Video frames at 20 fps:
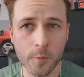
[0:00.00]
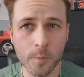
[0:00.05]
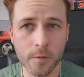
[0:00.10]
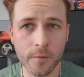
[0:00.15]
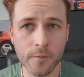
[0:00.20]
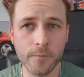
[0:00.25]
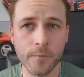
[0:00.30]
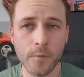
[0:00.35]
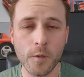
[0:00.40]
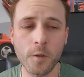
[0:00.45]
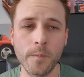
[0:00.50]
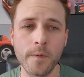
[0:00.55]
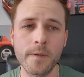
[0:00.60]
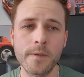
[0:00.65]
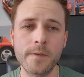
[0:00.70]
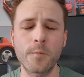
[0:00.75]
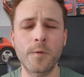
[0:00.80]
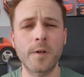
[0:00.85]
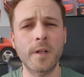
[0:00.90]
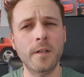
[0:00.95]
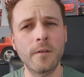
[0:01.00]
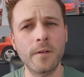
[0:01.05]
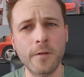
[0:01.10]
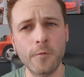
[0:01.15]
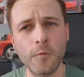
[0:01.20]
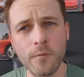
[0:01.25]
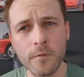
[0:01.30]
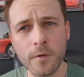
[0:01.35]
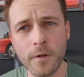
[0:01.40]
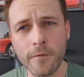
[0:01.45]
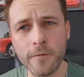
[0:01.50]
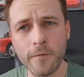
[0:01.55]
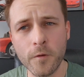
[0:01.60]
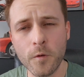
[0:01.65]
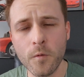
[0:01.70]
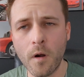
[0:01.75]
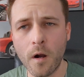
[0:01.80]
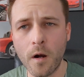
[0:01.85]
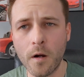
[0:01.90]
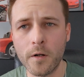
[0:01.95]
performance. We're going to look over a
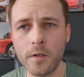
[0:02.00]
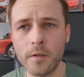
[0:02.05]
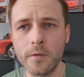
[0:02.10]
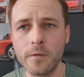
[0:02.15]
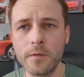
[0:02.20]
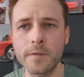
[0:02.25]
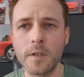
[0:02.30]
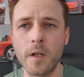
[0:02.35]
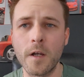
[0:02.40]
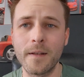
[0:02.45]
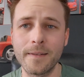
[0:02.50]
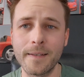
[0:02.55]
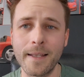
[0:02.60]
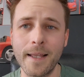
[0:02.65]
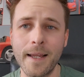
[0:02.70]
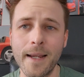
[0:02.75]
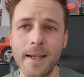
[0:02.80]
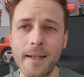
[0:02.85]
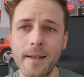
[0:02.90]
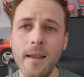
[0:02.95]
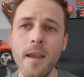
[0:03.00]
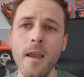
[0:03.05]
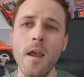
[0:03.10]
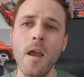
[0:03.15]
few articles online